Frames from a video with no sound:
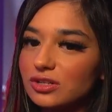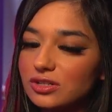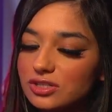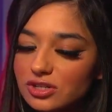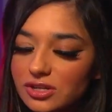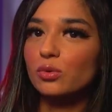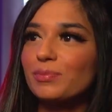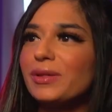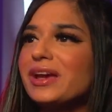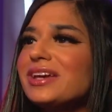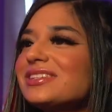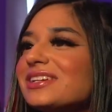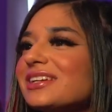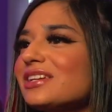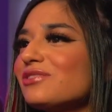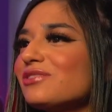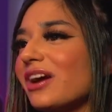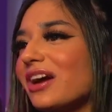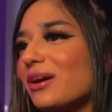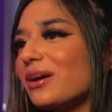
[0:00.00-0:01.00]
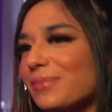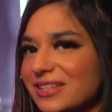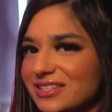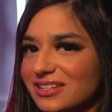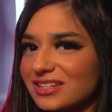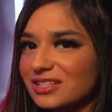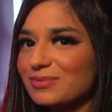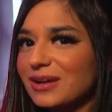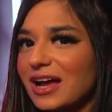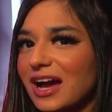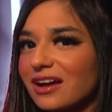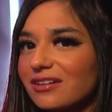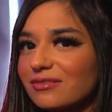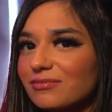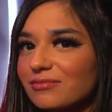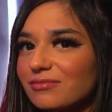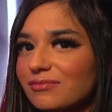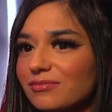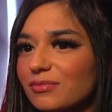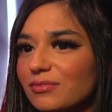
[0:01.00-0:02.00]
So yeah, basically write a business plan,
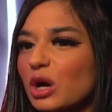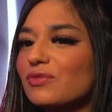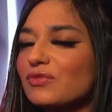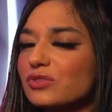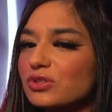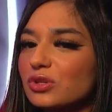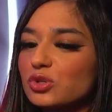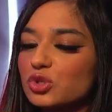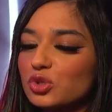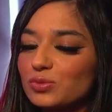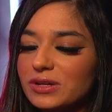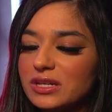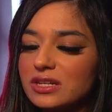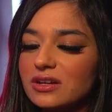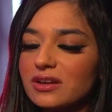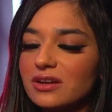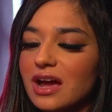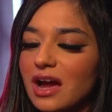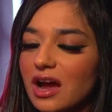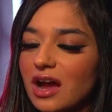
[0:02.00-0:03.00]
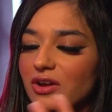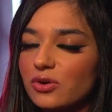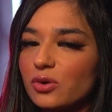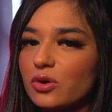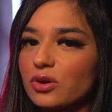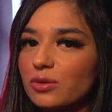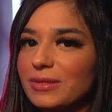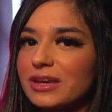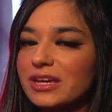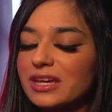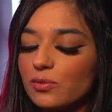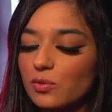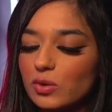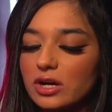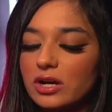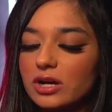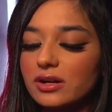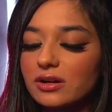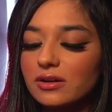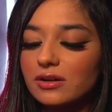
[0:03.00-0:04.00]
but for social media and how you're gonna make it work.